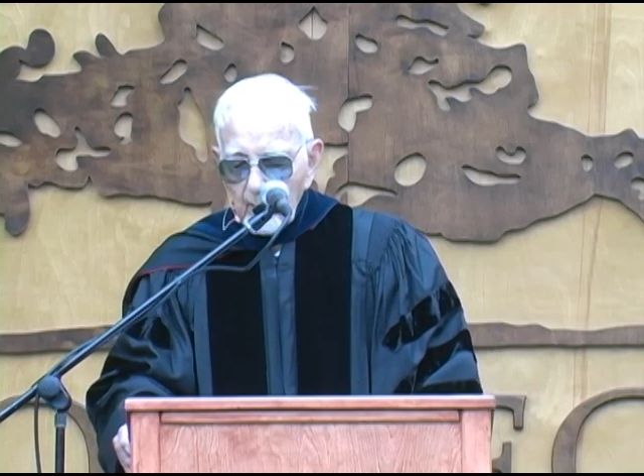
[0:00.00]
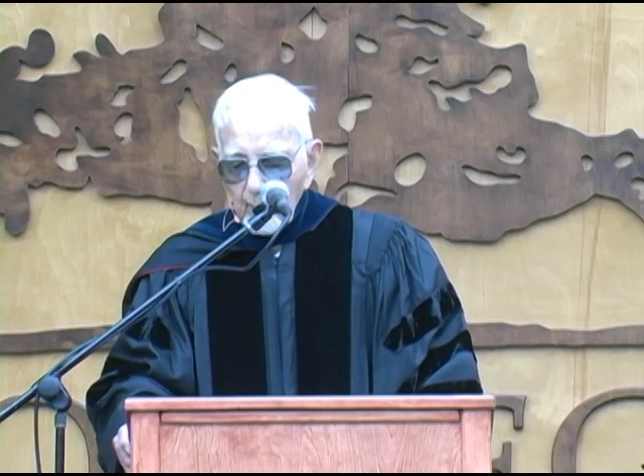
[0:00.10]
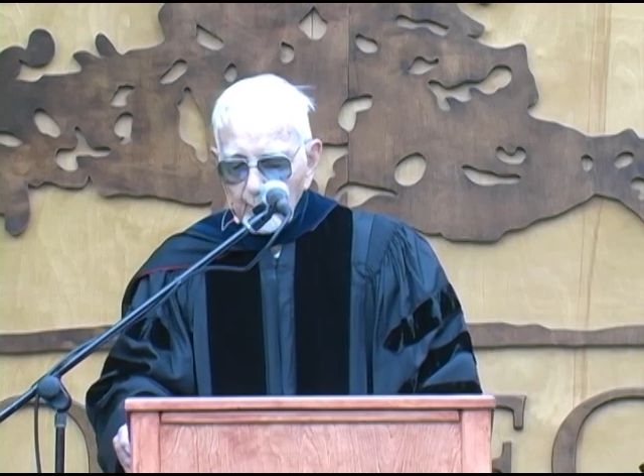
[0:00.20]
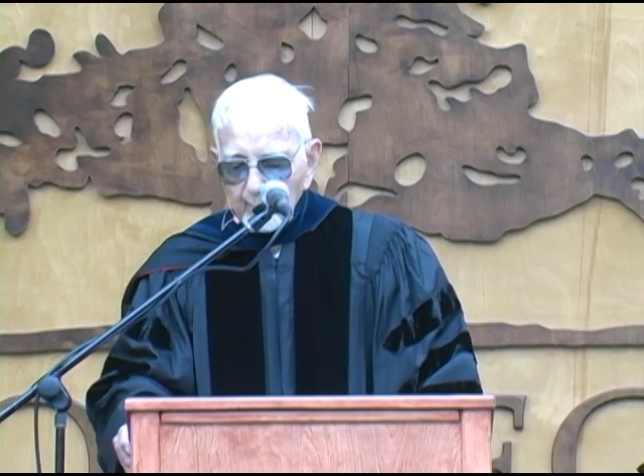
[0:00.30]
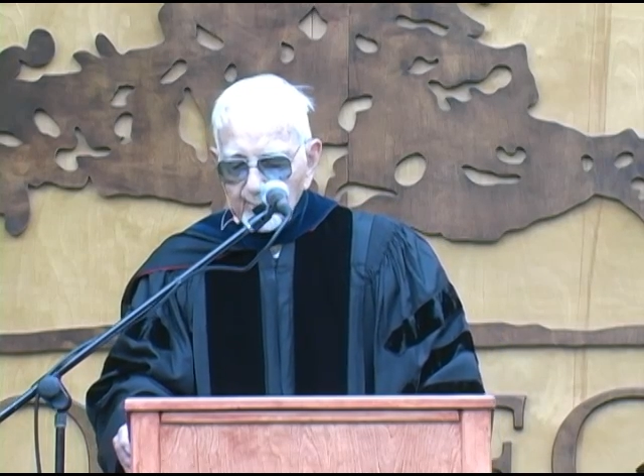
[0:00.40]

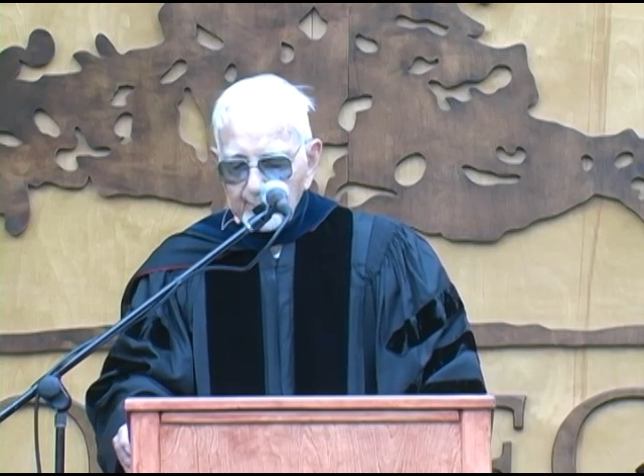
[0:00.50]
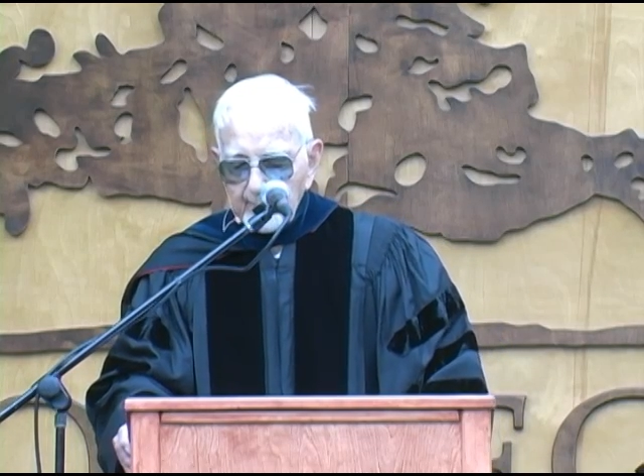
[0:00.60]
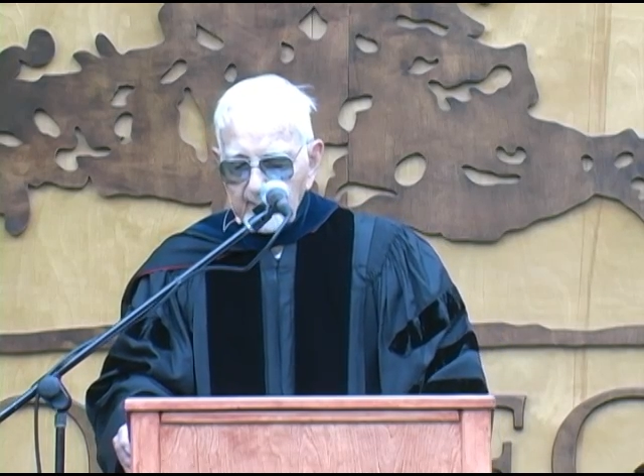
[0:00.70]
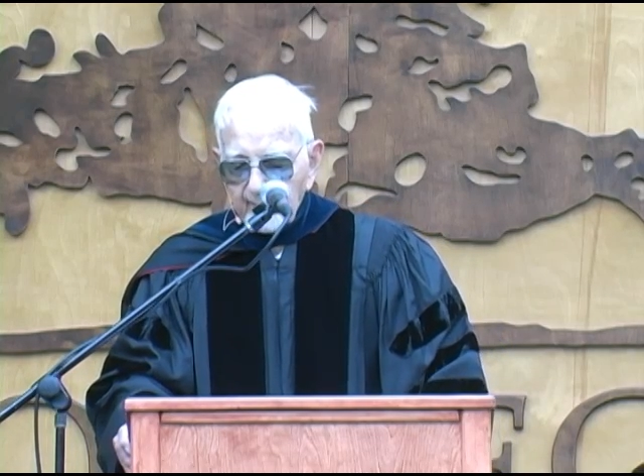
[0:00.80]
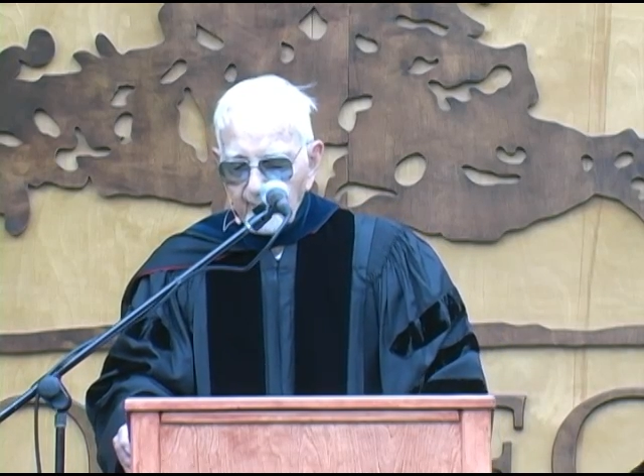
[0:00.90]
who could
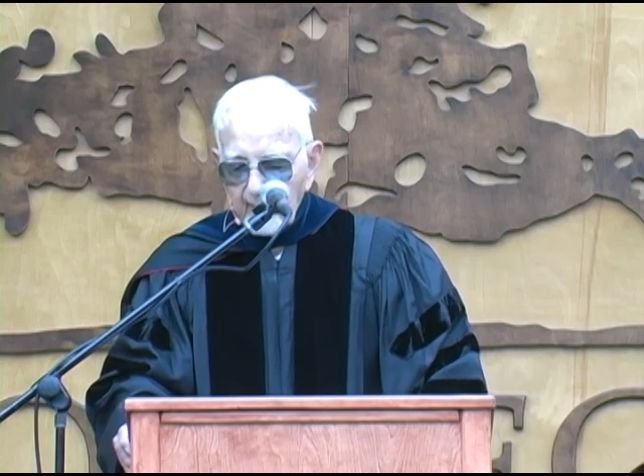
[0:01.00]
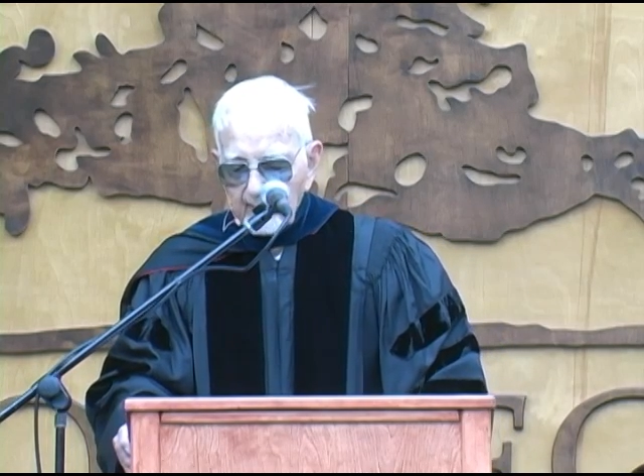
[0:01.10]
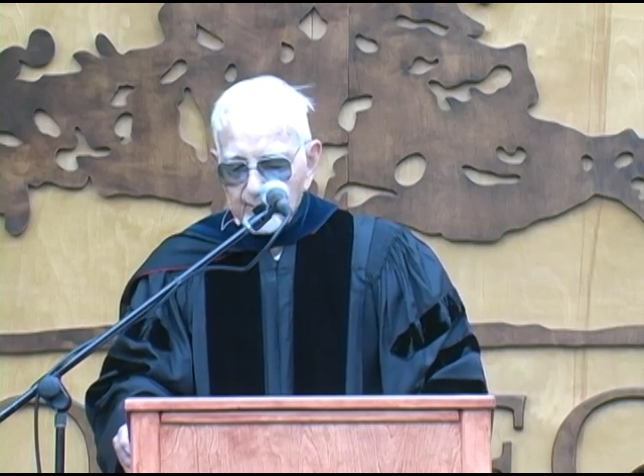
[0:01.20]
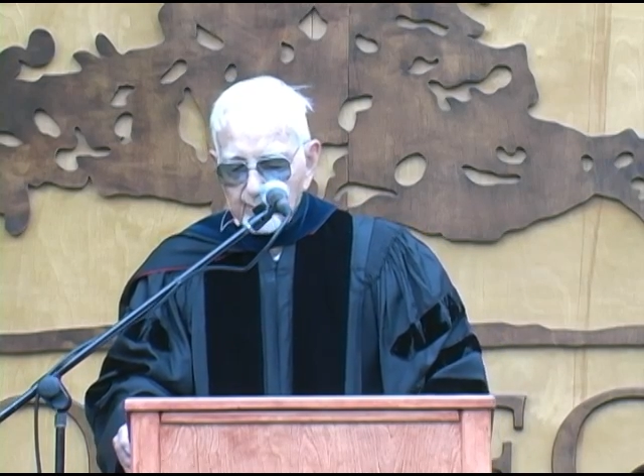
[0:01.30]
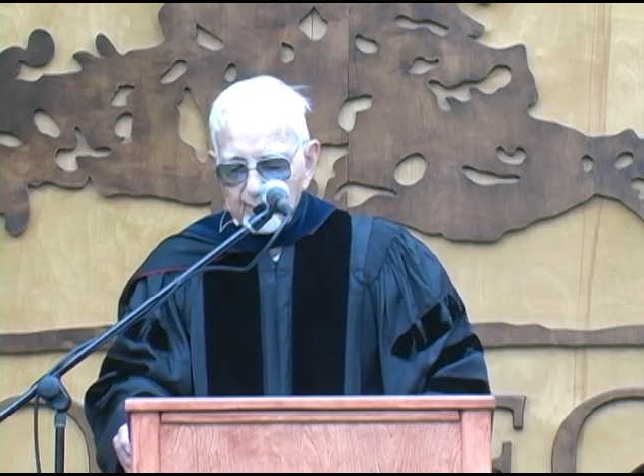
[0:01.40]
speak
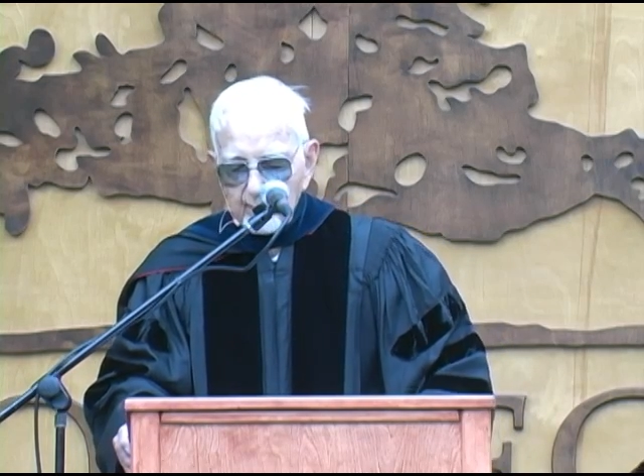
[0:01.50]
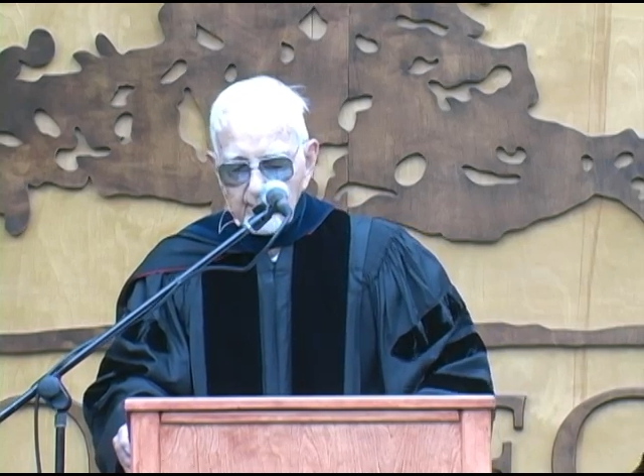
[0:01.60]
French.